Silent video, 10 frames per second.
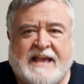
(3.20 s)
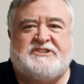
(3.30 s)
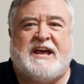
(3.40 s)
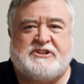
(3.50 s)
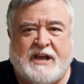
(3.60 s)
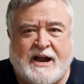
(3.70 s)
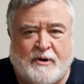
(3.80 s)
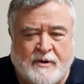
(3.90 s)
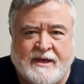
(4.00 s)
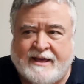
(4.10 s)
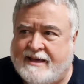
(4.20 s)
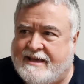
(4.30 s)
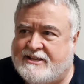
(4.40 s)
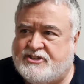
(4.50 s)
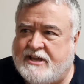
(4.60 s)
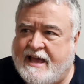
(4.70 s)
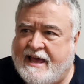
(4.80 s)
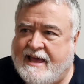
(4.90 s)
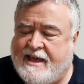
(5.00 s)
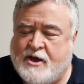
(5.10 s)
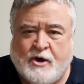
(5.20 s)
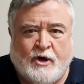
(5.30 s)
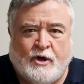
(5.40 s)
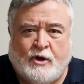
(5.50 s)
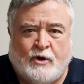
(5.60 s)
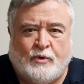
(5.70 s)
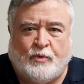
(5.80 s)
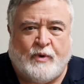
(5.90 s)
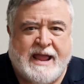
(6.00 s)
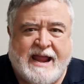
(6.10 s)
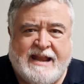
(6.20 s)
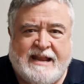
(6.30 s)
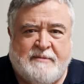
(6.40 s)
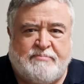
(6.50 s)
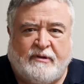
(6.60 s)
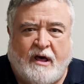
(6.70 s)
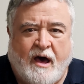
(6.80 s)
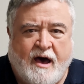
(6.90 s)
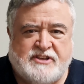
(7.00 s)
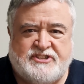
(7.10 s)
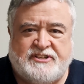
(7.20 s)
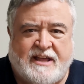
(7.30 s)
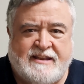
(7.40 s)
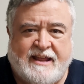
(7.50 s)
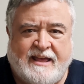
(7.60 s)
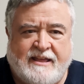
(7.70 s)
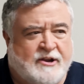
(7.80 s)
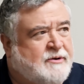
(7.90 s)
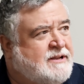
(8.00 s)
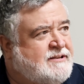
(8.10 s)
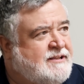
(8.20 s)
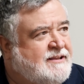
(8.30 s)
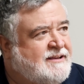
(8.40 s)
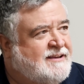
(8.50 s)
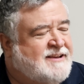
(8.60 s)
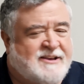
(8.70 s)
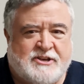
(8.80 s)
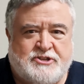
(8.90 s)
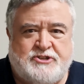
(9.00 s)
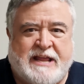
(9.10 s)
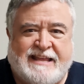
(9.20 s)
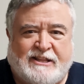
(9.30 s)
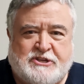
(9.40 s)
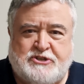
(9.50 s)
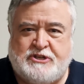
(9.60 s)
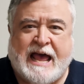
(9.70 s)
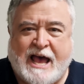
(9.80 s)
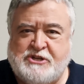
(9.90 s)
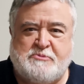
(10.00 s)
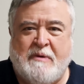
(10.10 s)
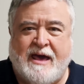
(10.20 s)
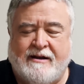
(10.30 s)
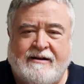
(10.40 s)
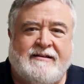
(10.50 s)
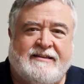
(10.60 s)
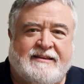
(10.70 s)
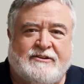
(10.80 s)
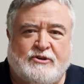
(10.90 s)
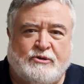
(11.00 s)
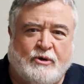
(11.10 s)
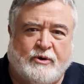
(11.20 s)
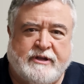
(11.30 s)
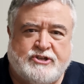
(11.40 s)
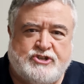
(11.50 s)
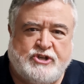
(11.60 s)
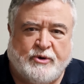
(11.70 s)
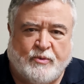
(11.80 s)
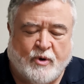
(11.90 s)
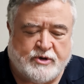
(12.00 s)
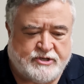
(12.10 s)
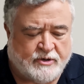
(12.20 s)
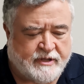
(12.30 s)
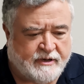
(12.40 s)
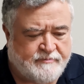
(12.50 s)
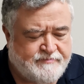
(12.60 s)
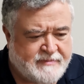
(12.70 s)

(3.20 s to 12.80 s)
Stash Cairo. It's a rainy, blah Sunday here at stately Stash Manor in glorious Chiyoda Ward, Tokyo.